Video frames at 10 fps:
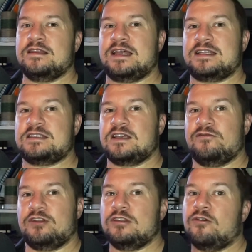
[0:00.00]
that's of
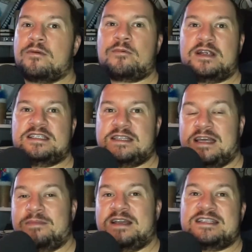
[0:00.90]
a lower price than
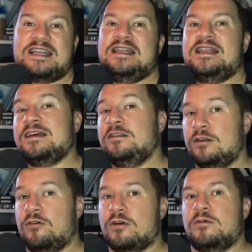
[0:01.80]
that, because anything
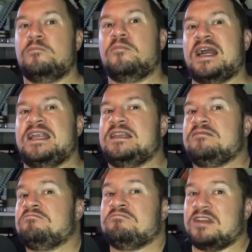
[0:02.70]
lower might
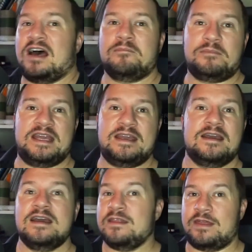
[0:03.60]
not be
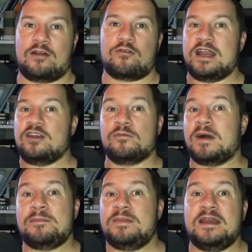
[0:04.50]
that great. You
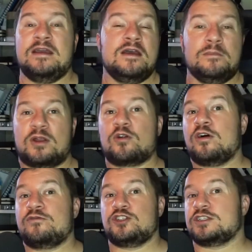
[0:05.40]
might be better
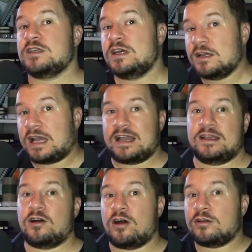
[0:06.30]
off just
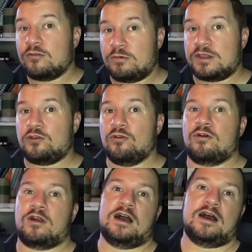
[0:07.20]
hanging on with
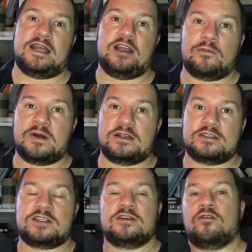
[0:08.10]
your
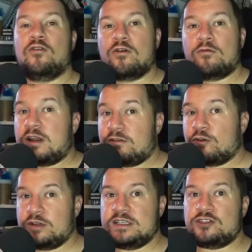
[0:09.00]
earbuds or
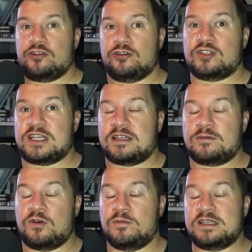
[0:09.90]
whatever it is you're using at the
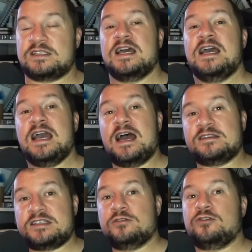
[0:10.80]
moment
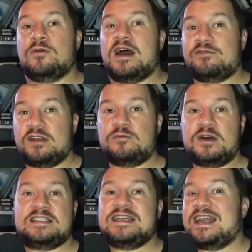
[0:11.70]
until you have enough
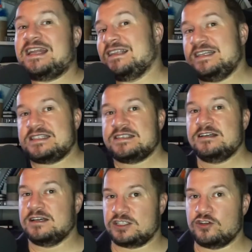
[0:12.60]
money to get at least
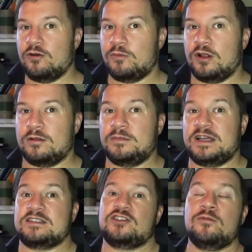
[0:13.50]
a Snowball,
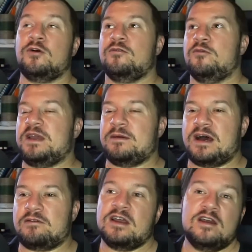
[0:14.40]
because a Snowball will be
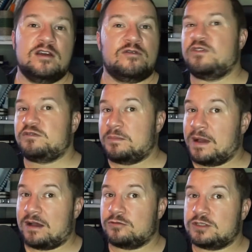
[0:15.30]
about 50
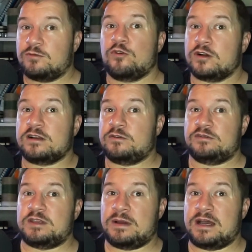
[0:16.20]
pounds, 40 to
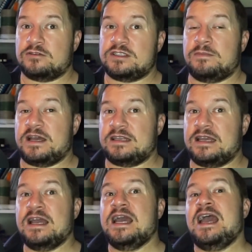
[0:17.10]
50 pounds,
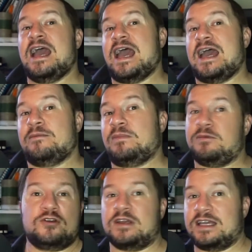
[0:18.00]
depending, and
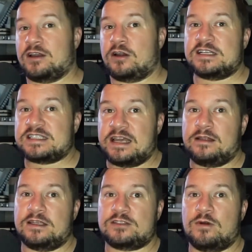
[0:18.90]
maybe you can get it on a
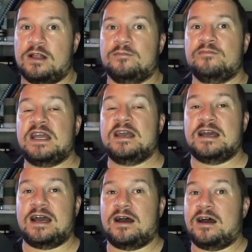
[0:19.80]
sale as well.
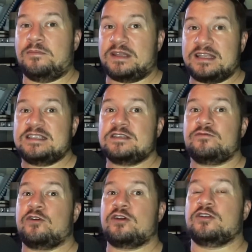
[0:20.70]
But this is a
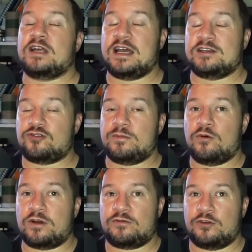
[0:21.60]
very good entry
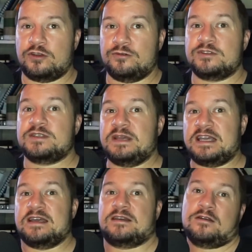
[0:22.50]
point for you to
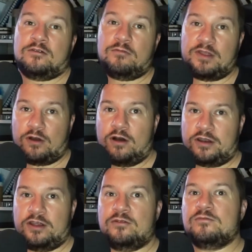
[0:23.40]
begin with
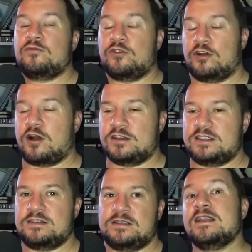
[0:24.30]
audio for your
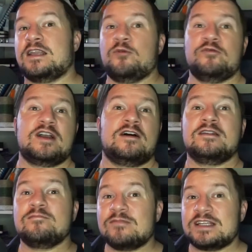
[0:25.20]
content. Now, moving
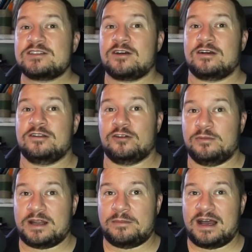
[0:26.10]
on, let's talk a little
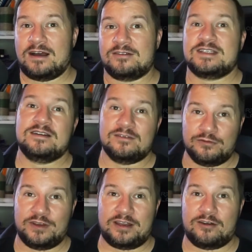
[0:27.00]
bit about
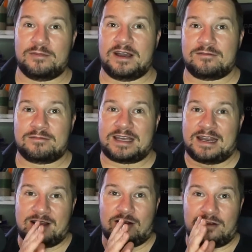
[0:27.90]
video, about
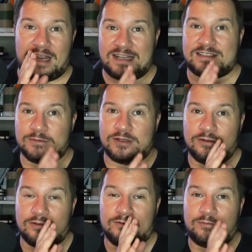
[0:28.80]
getting our handsome
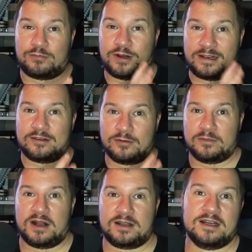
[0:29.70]
little, pretty little
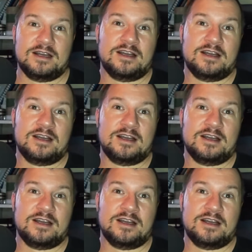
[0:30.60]
mug